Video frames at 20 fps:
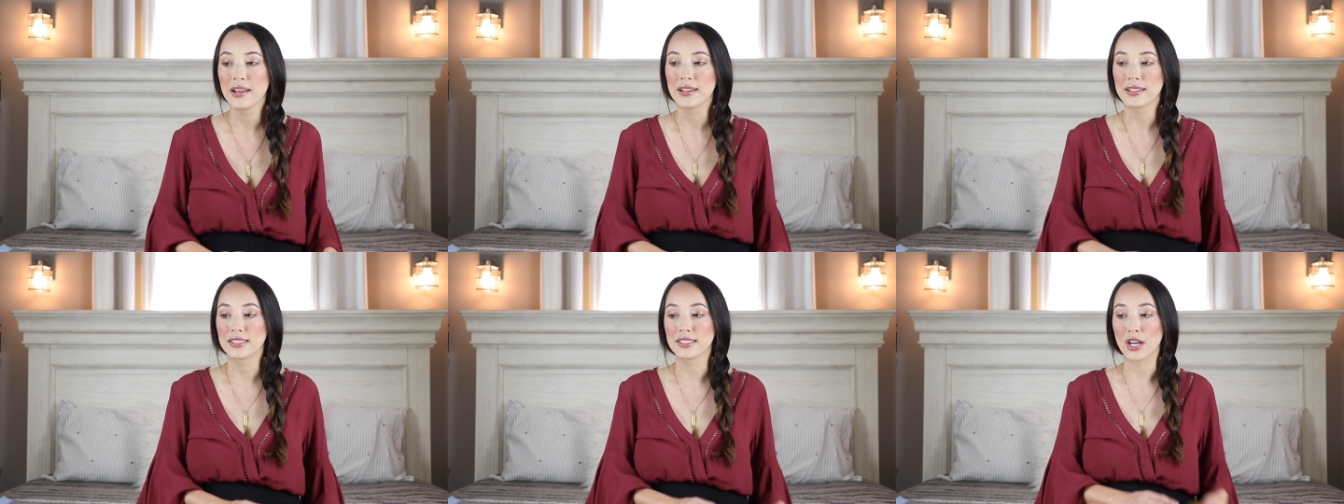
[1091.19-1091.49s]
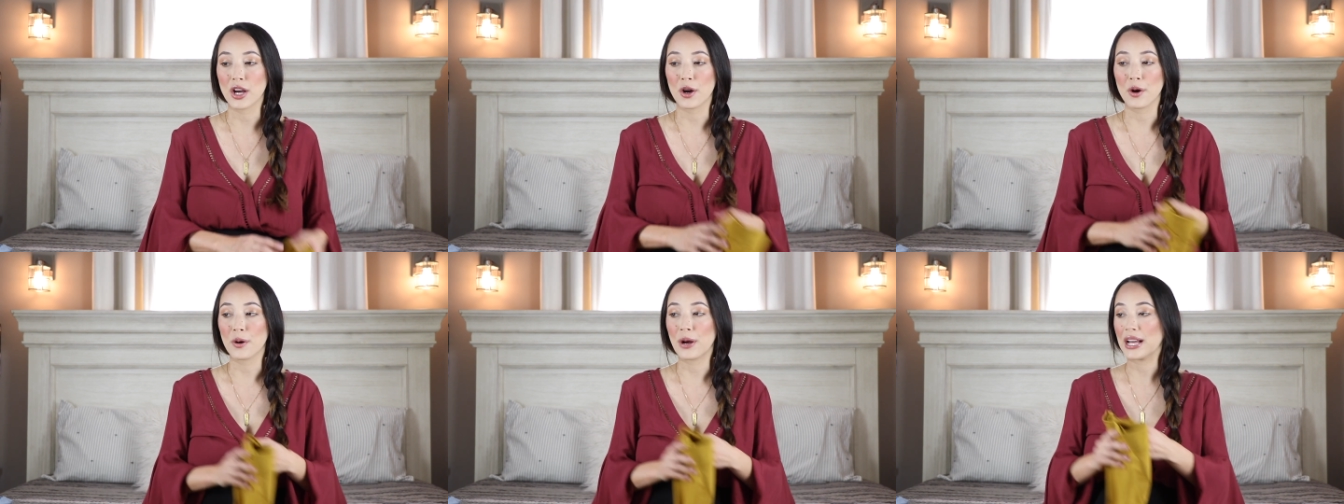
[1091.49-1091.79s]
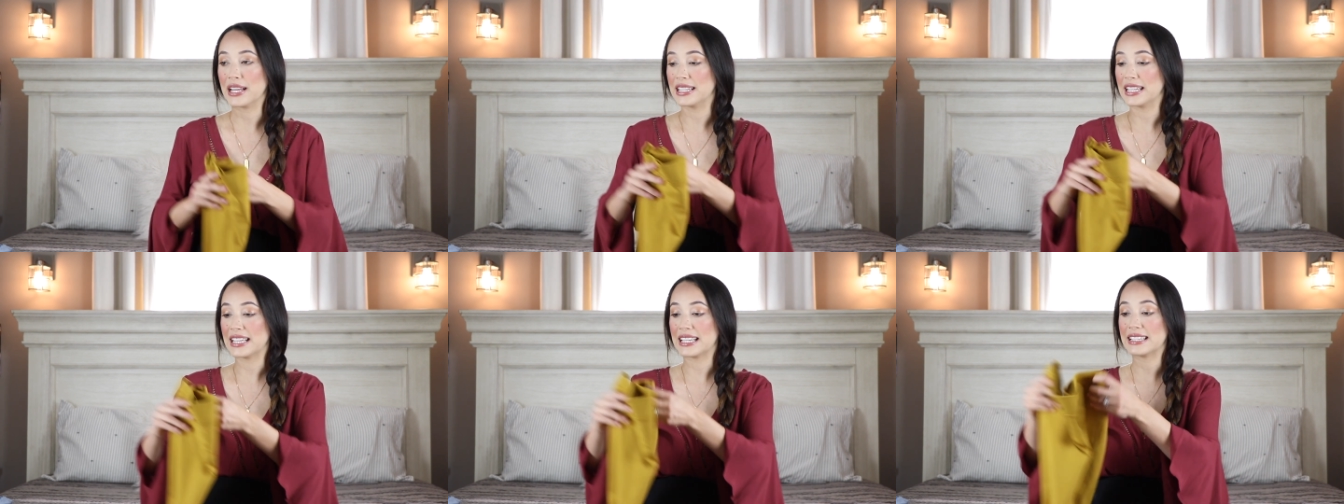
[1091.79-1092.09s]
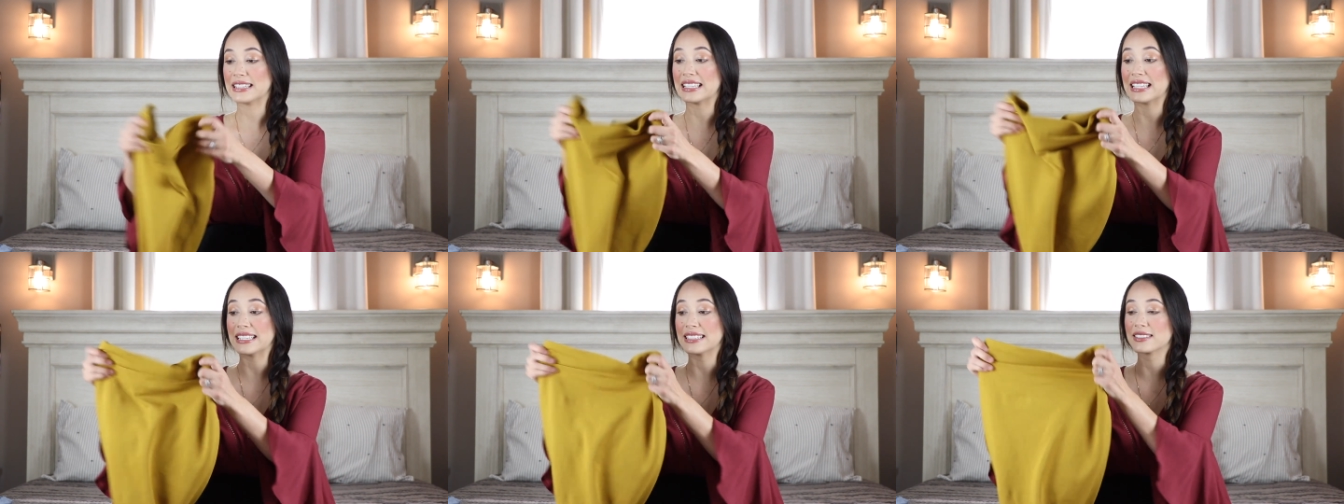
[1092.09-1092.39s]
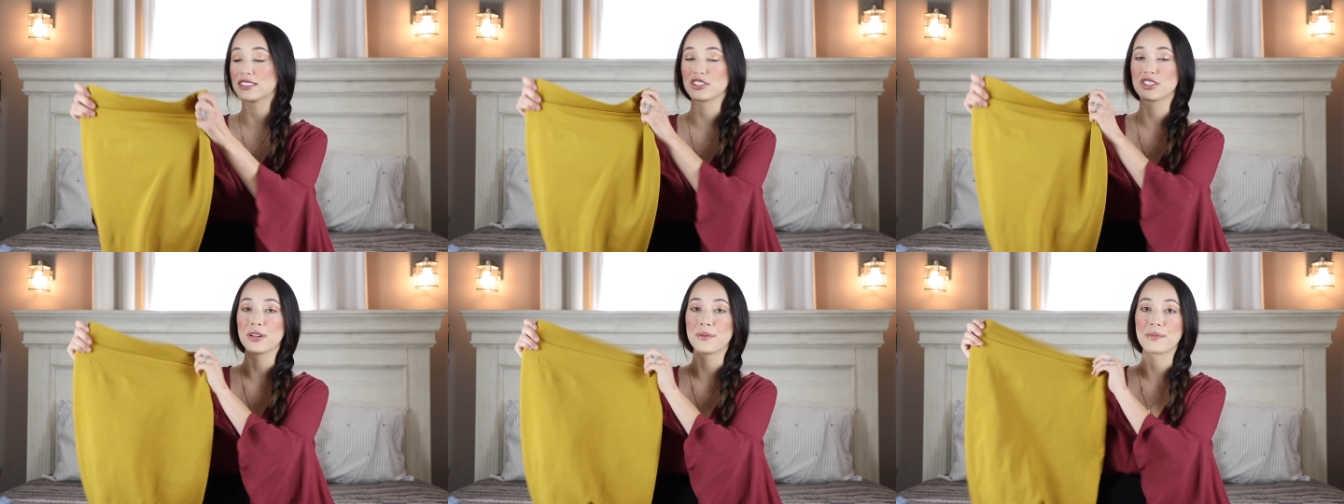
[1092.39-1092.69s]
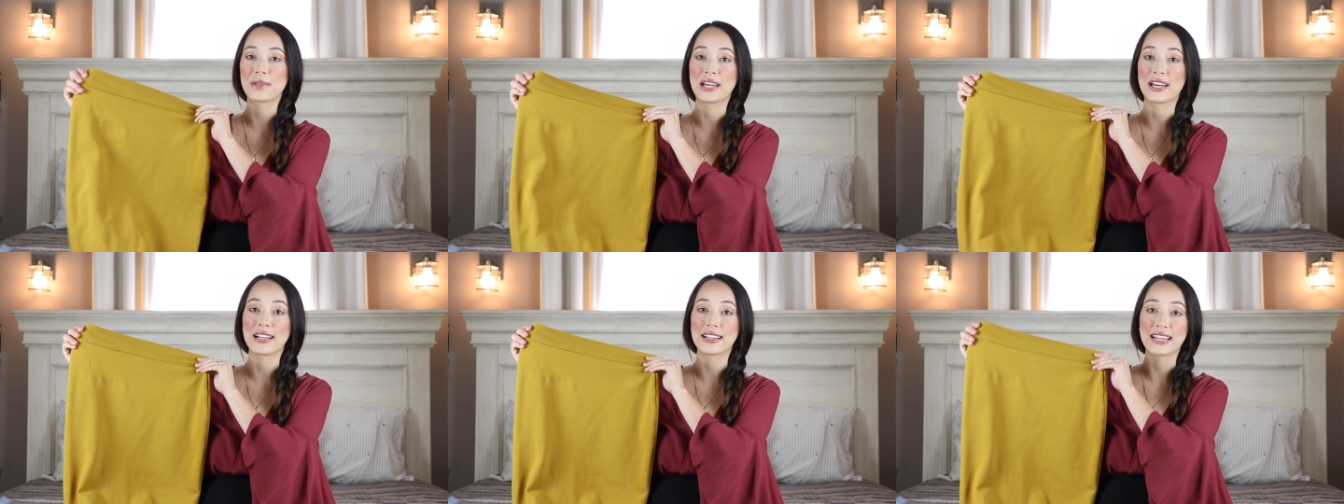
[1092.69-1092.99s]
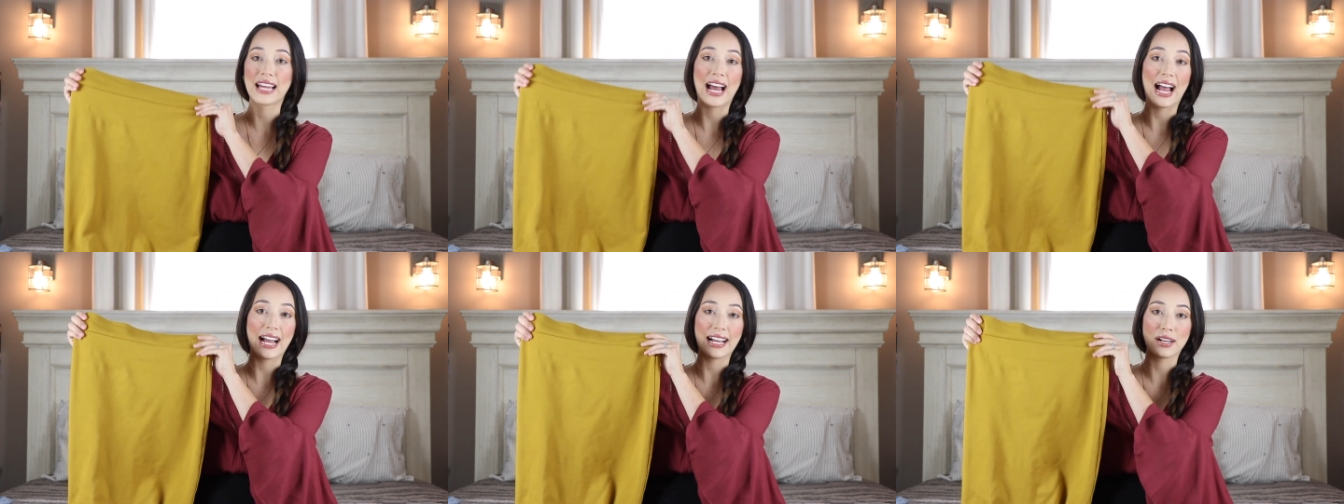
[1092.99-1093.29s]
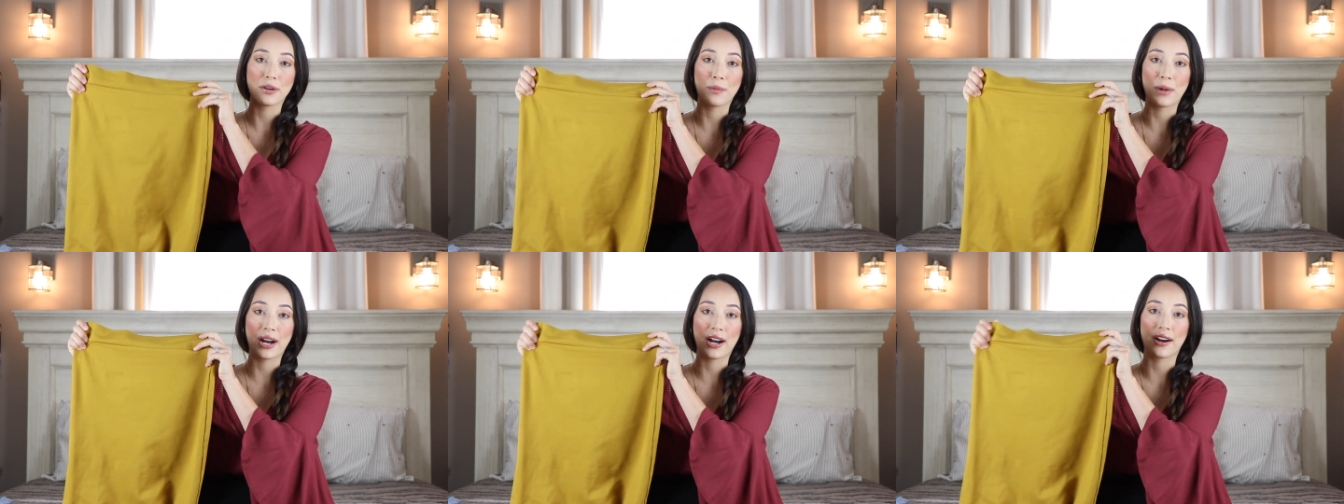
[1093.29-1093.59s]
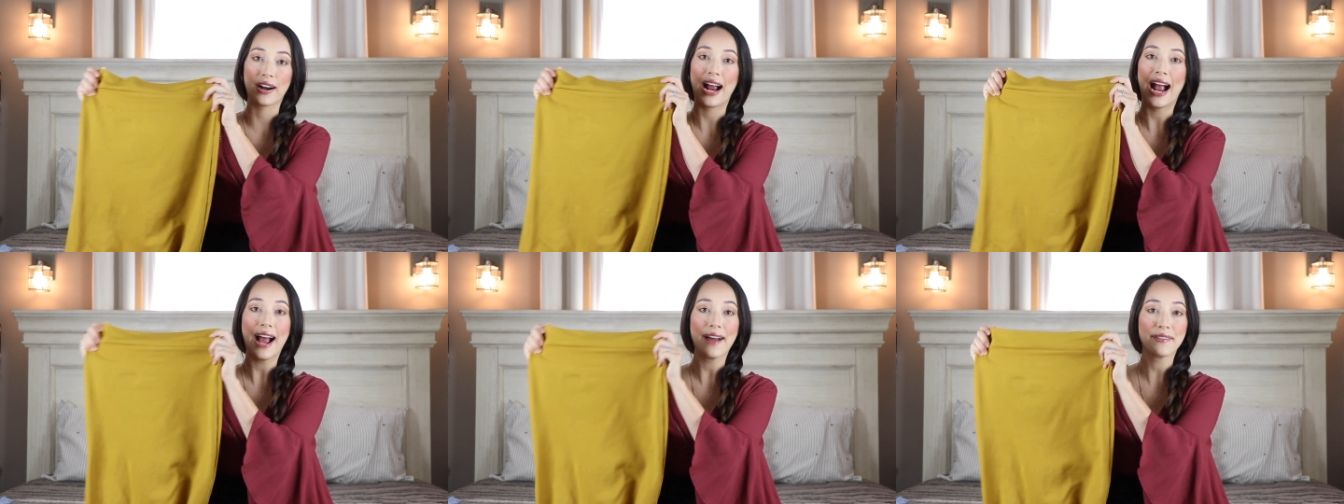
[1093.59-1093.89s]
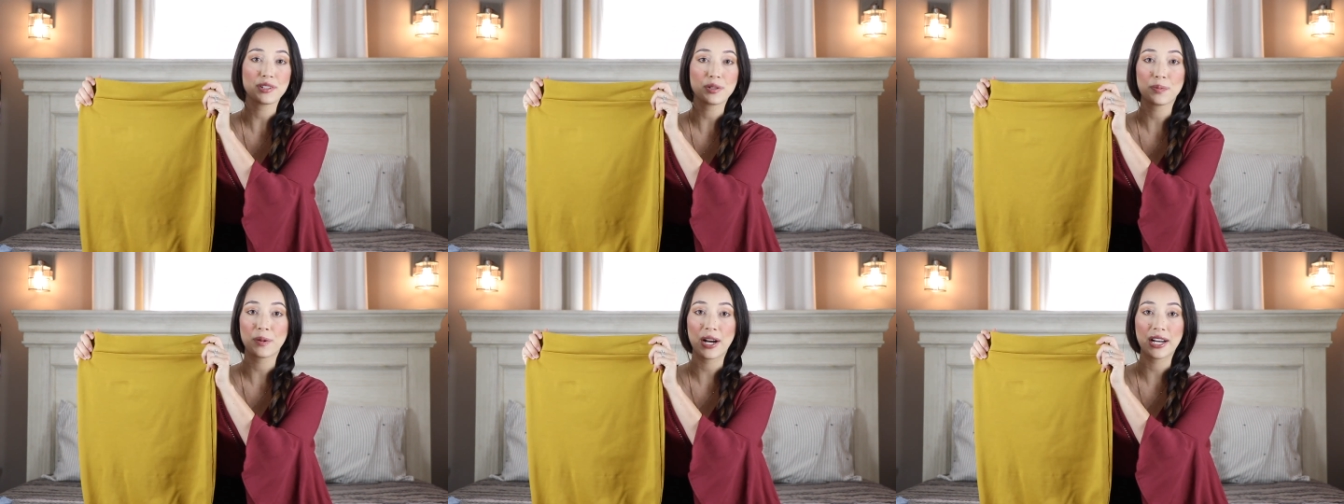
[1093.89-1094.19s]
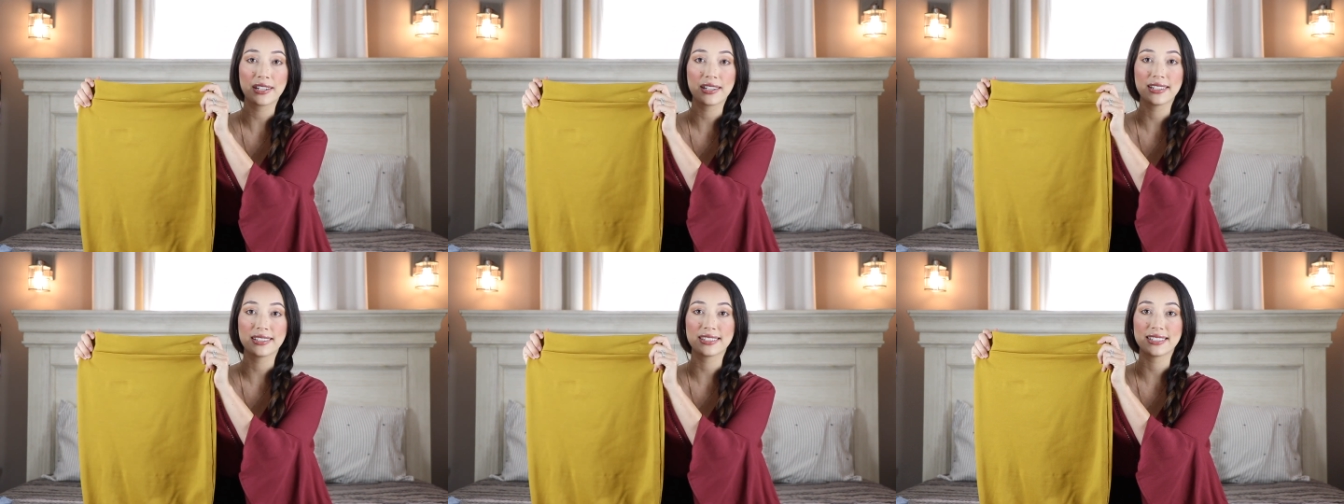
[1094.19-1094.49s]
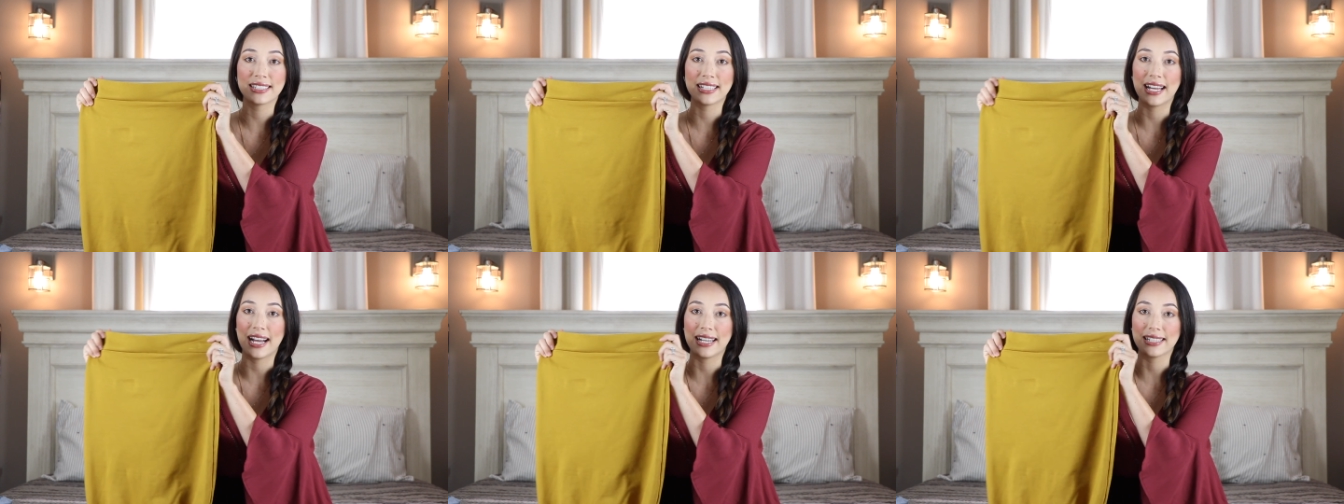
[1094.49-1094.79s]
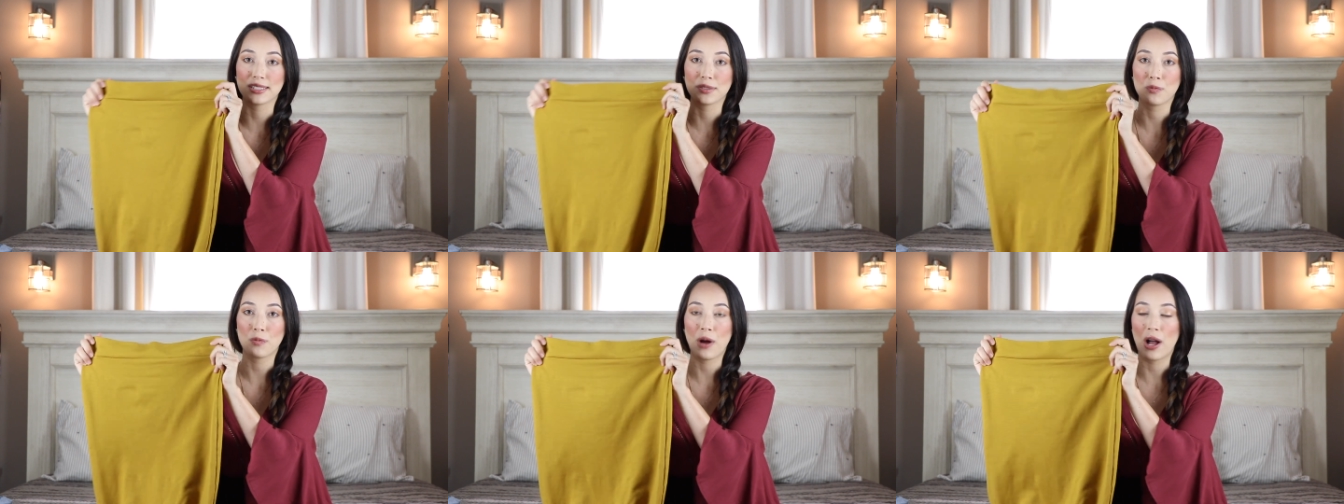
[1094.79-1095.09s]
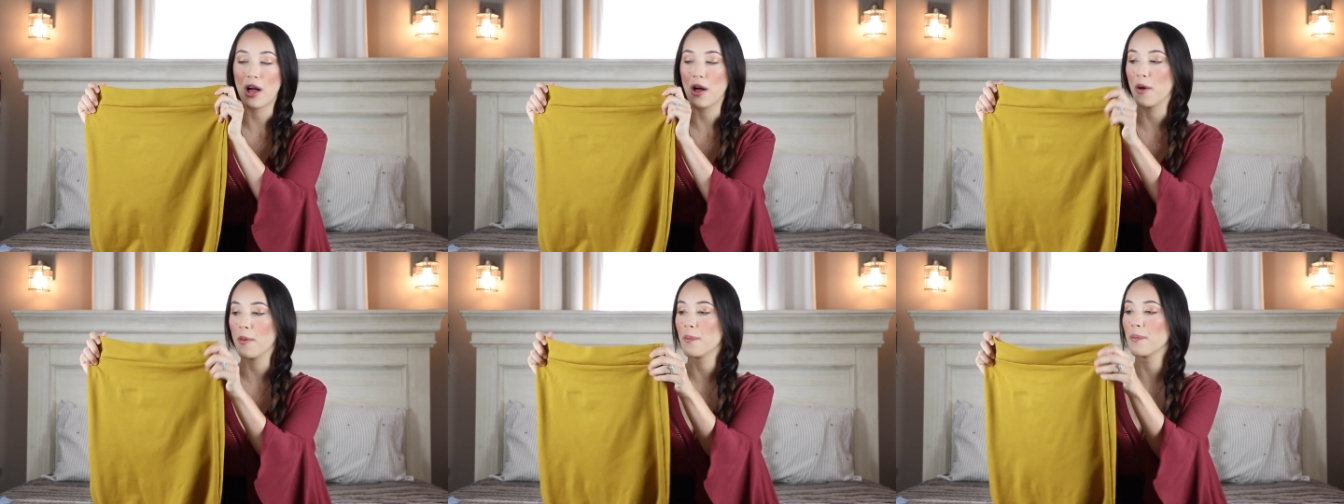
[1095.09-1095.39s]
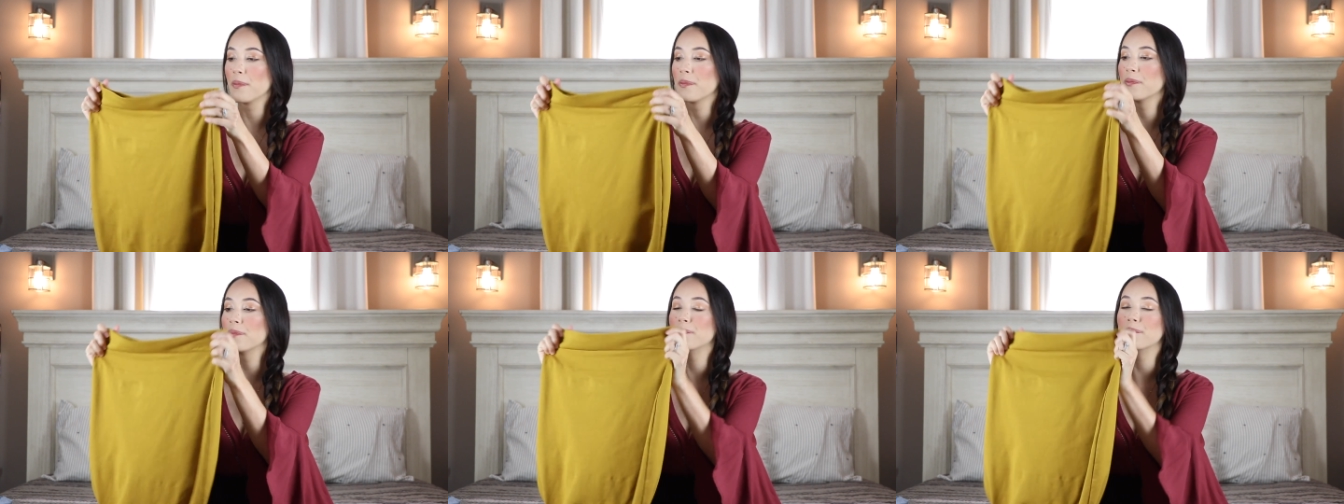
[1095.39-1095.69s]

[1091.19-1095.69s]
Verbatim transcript: So, and they, these are something that I can wear after pregnancy as well.